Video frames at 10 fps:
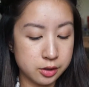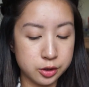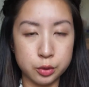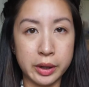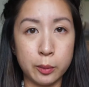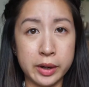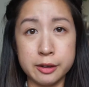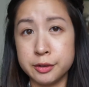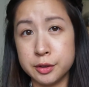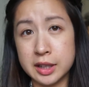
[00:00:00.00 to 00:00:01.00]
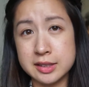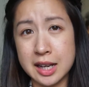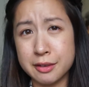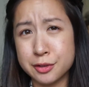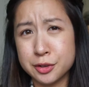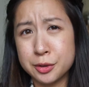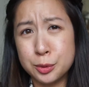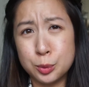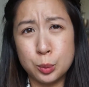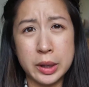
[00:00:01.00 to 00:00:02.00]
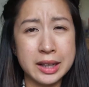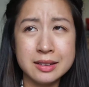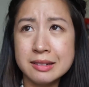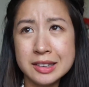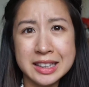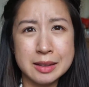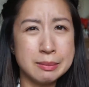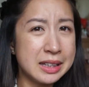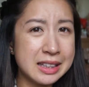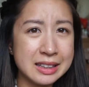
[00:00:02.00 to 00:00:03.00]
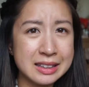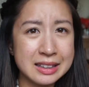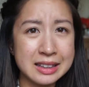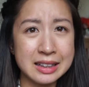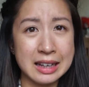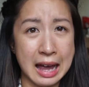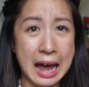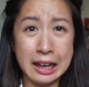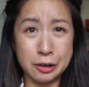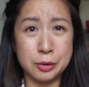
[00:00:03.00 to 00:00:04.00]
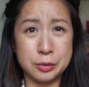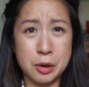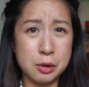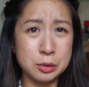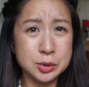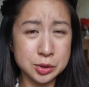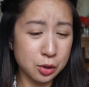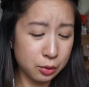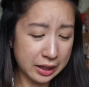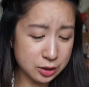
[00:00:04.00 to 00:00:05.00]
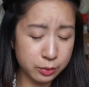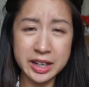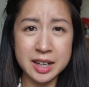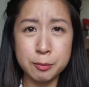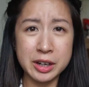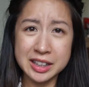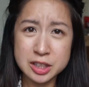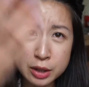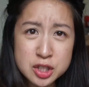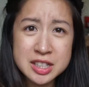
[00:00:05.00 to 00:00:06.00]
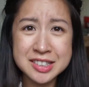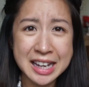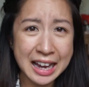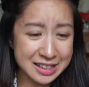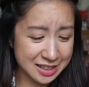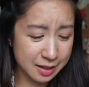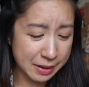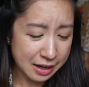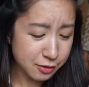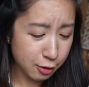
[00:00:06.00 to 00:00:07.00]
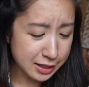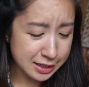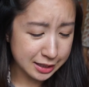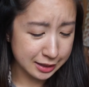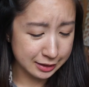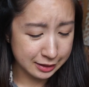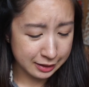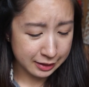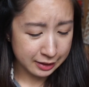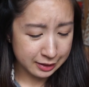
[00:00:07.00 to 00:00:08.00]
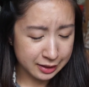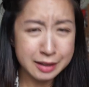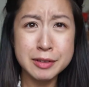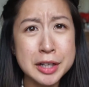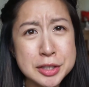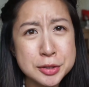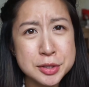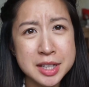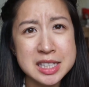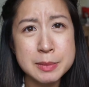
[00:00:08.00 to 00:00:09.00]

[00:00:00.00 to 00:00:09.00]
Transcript: Do I wait a few days after? When? Immediately? I don't know. So that's why I'm bringing these questions out to ask him. I have no idea. I'm very new to this.